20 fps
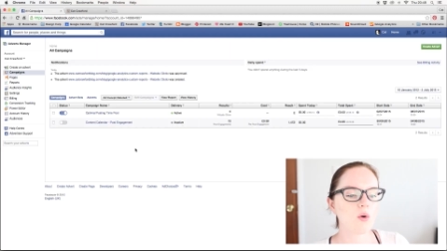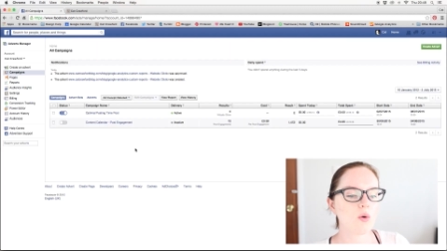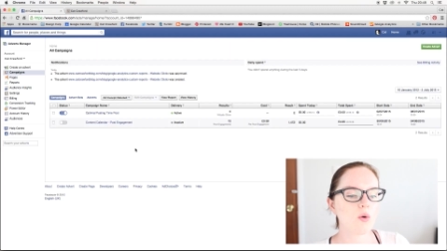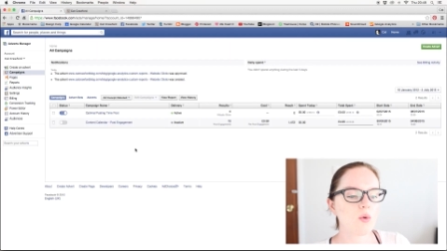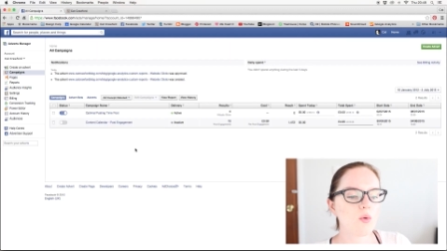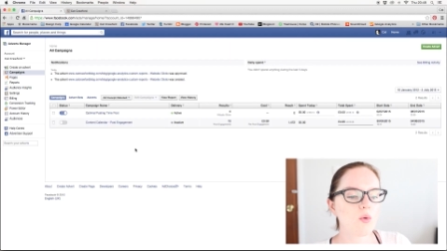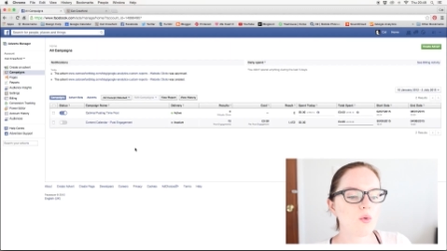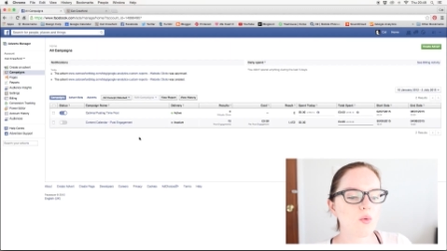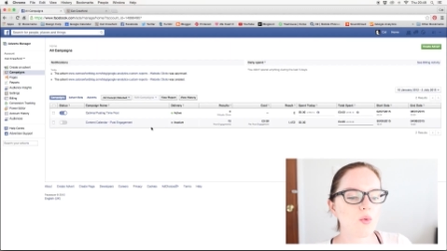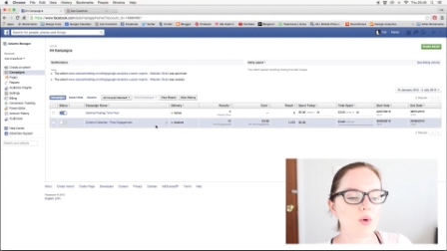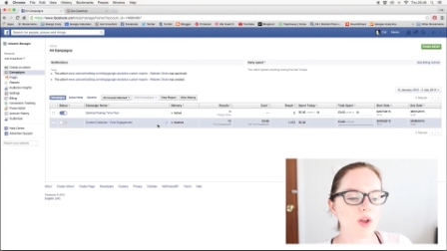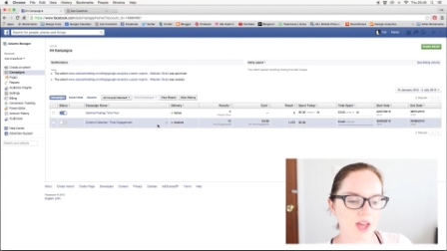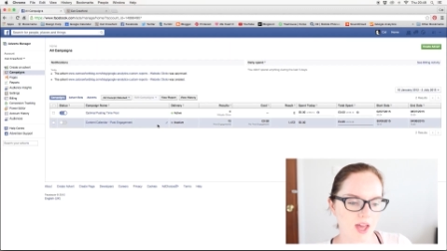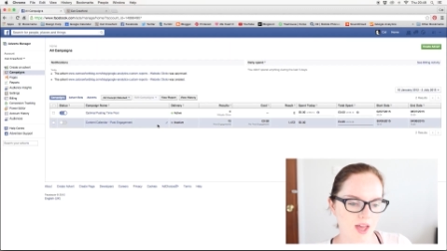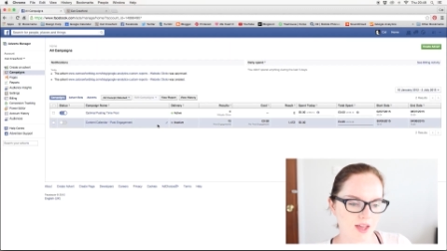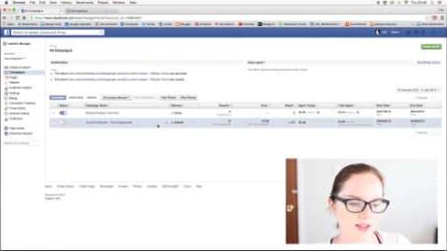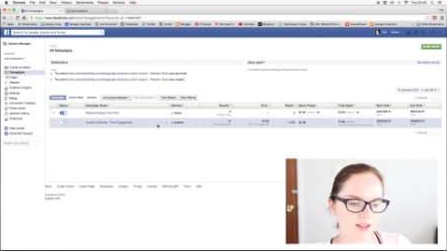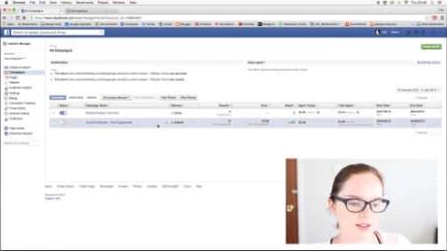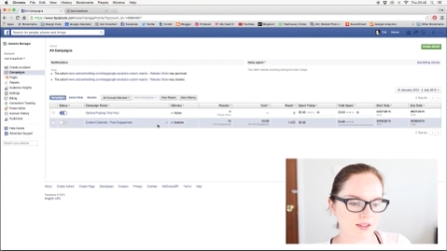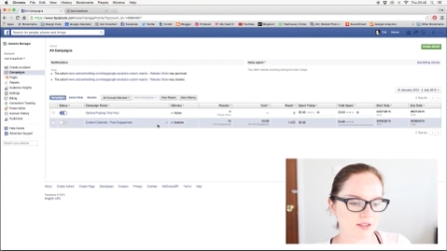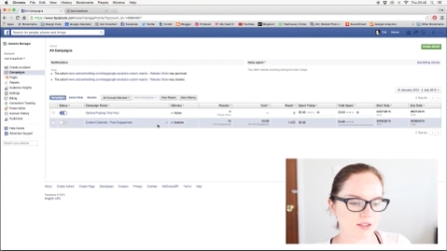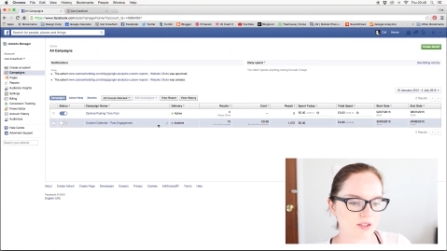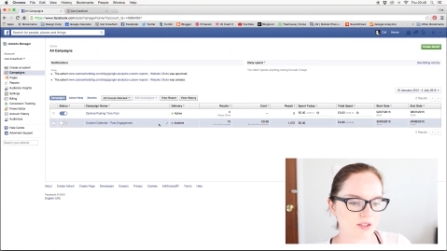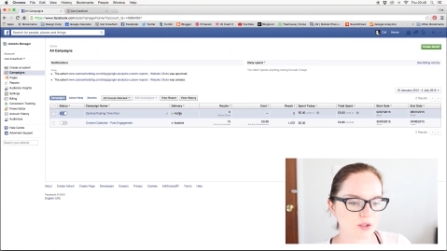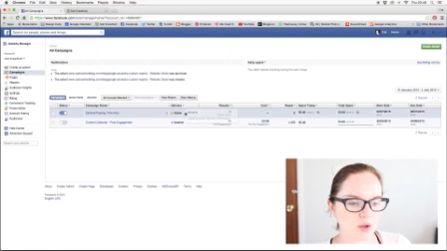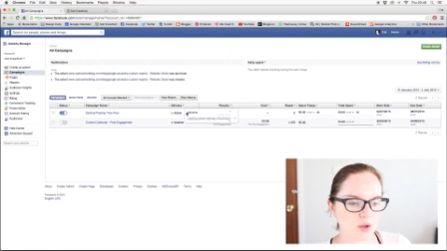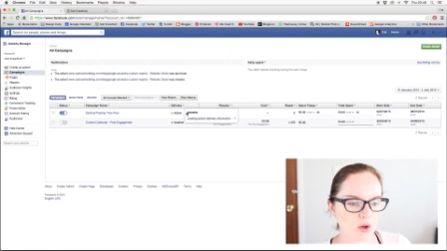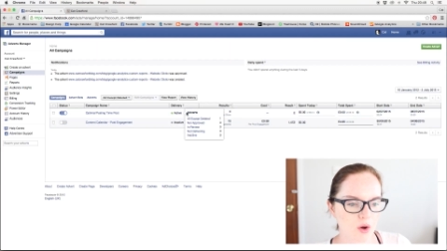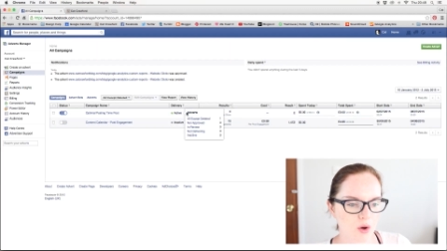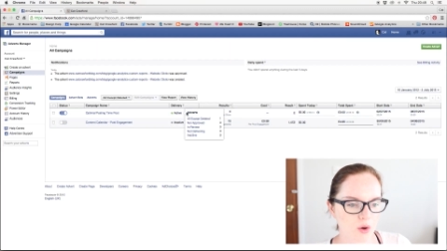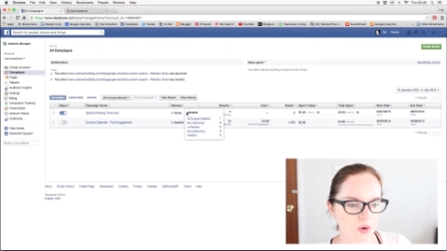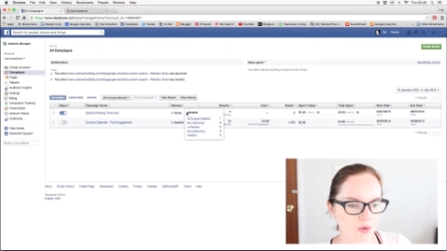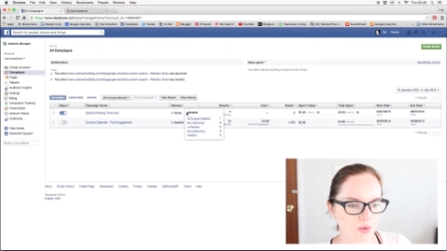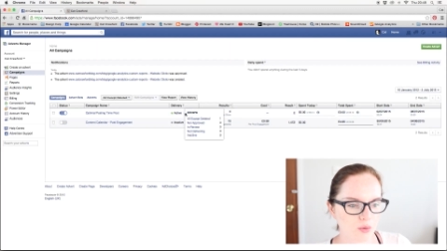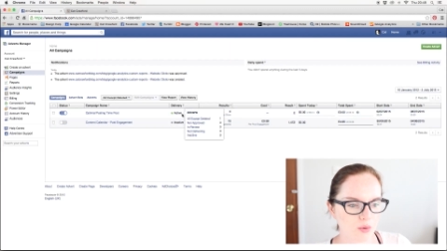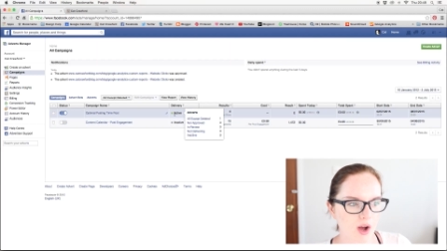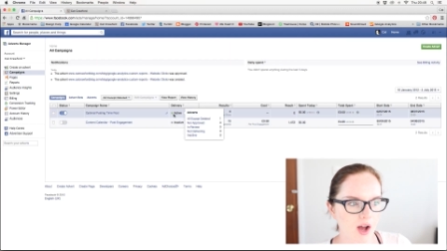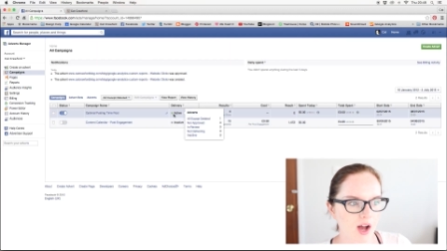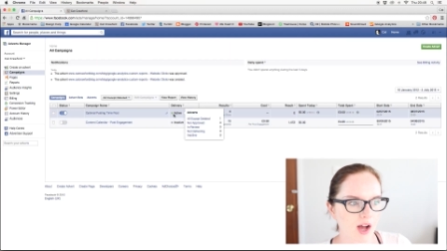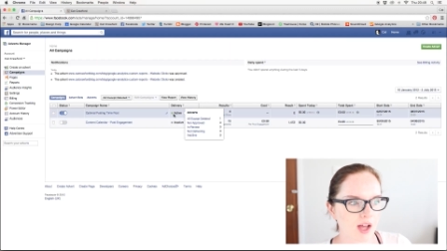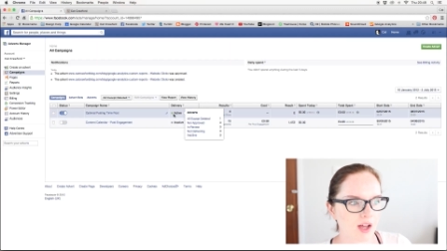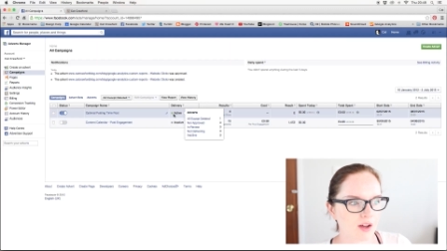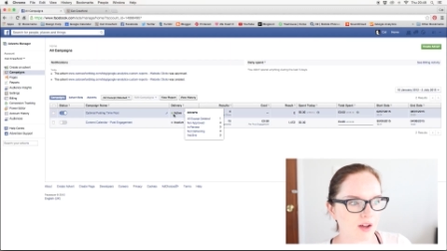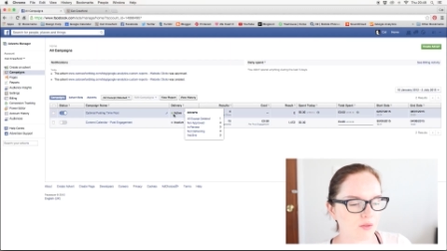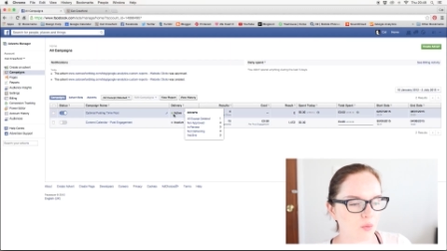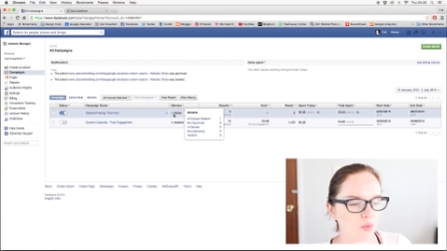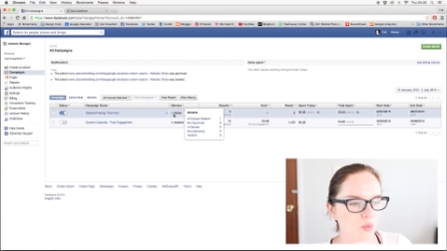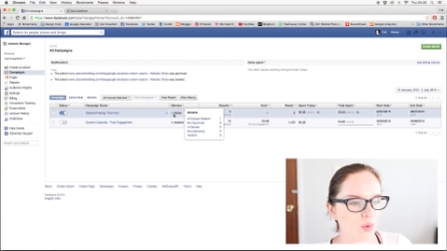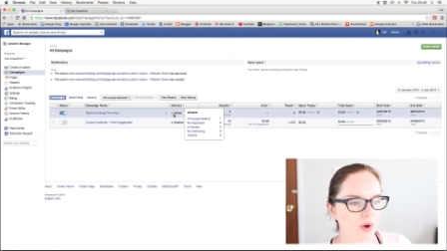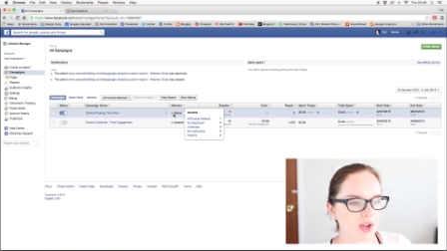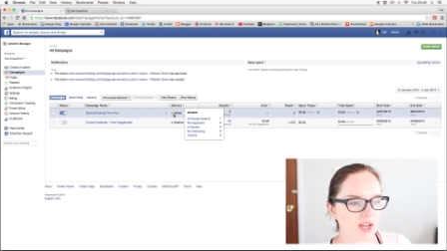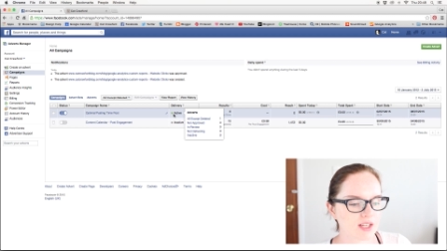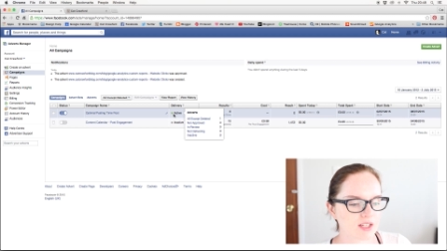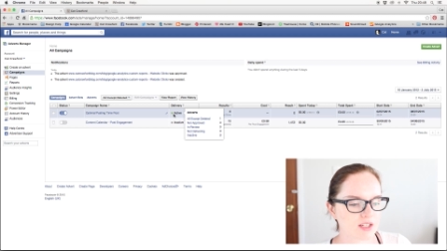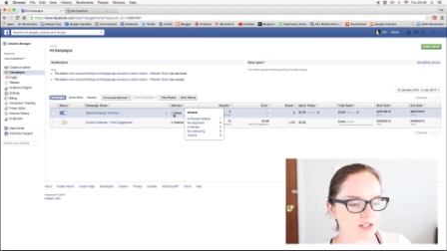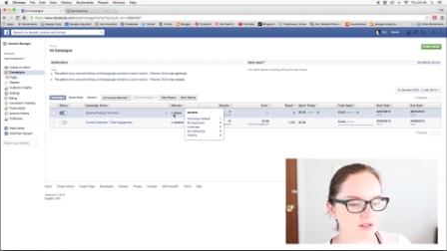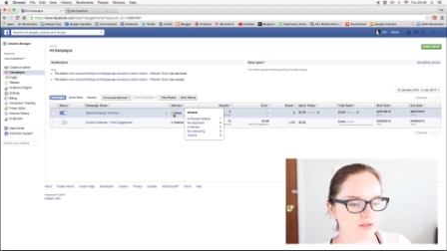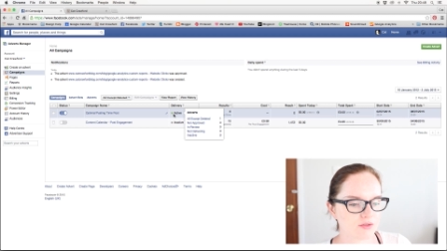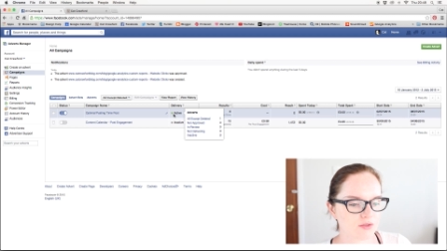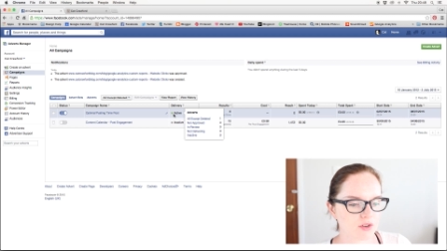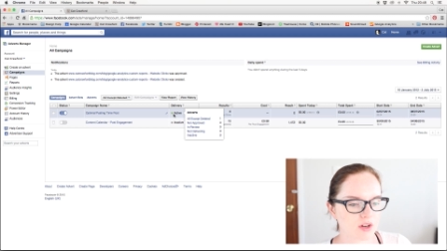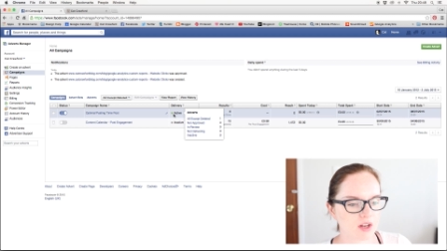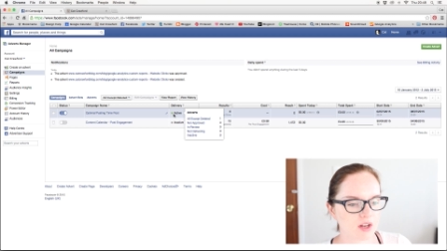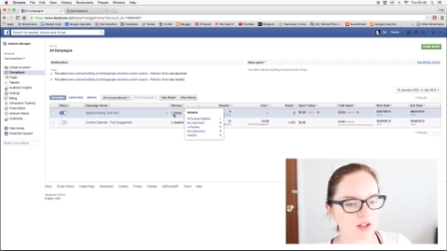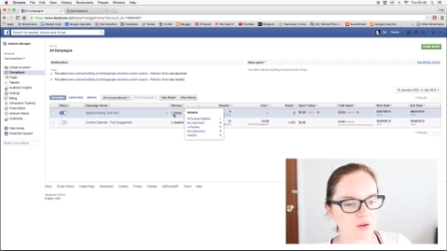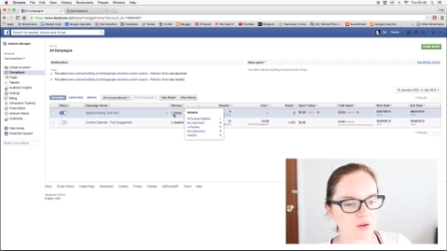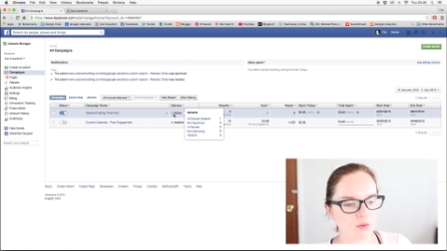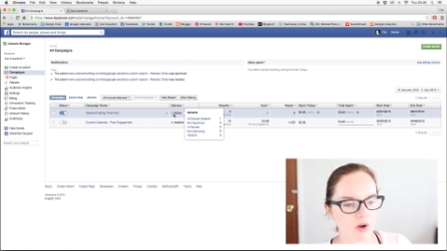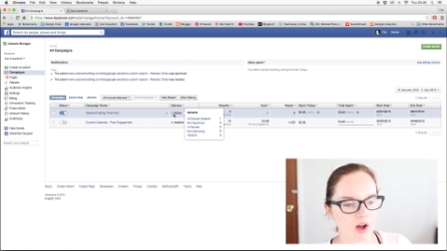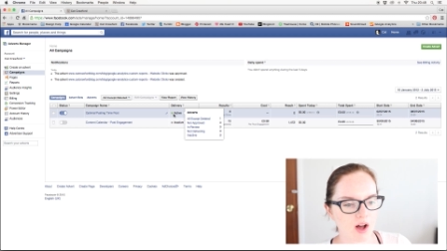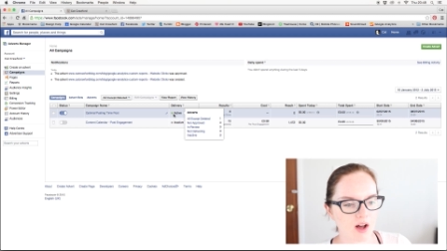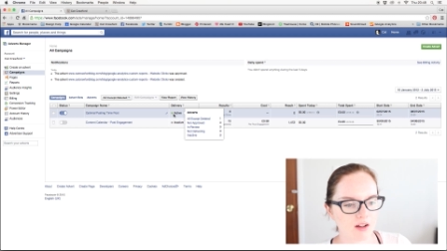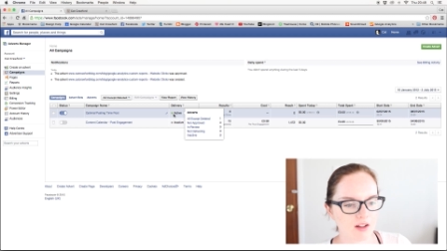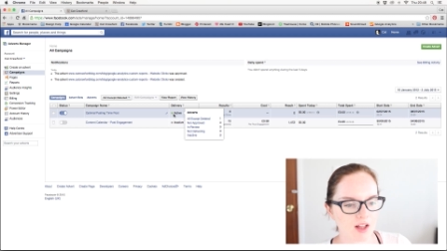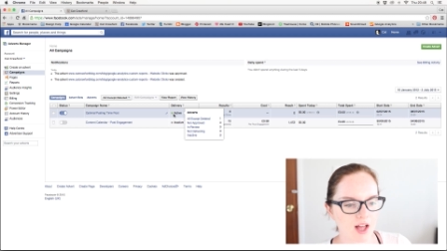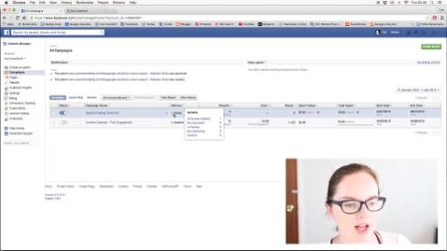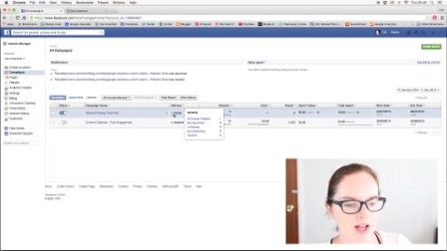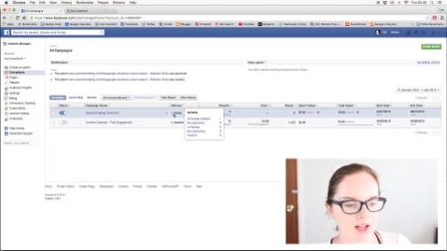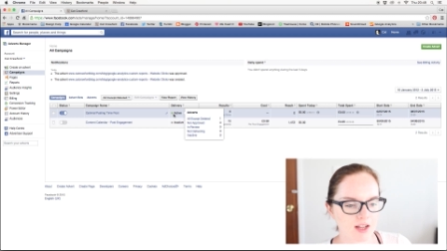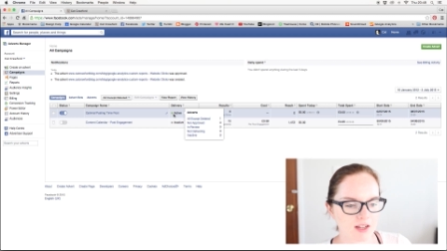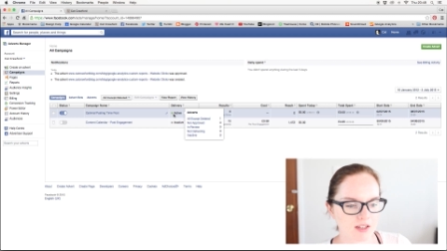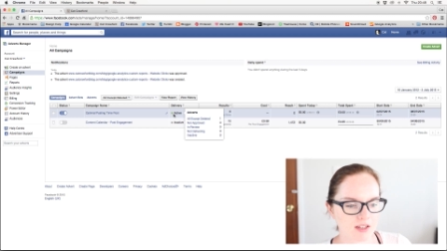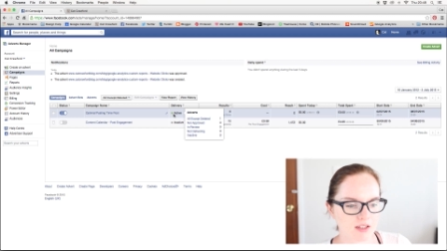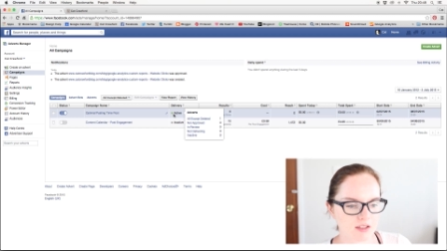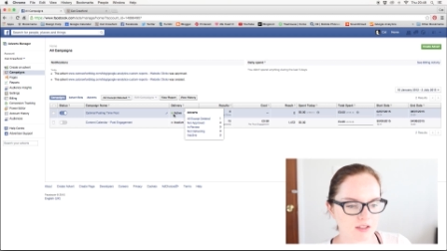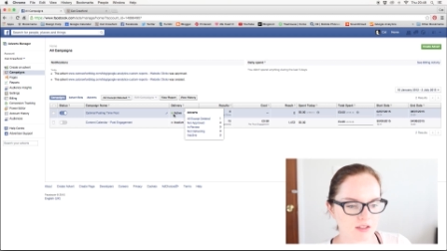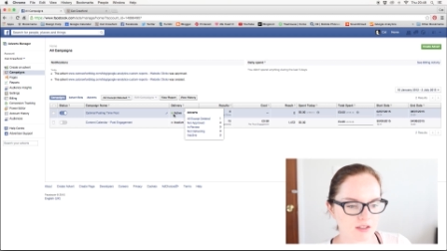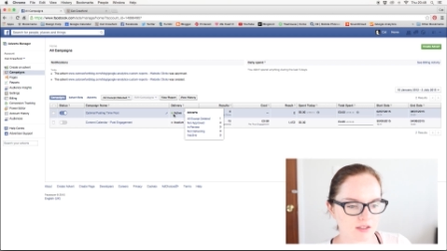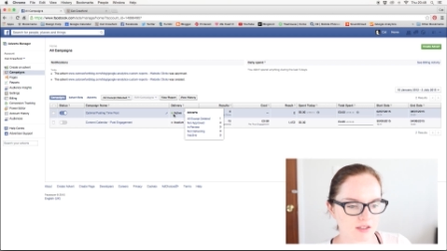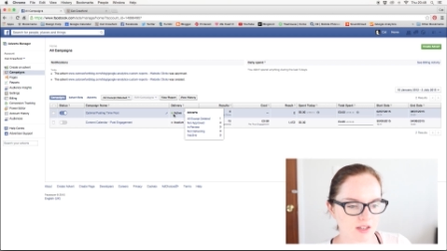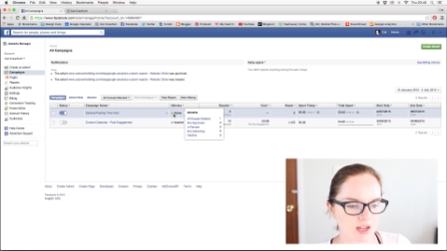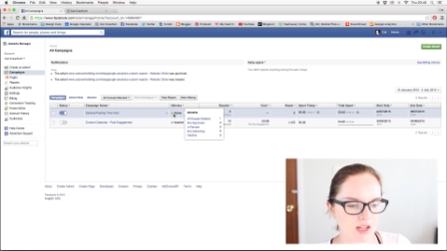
Okay, so I have waited for a little while and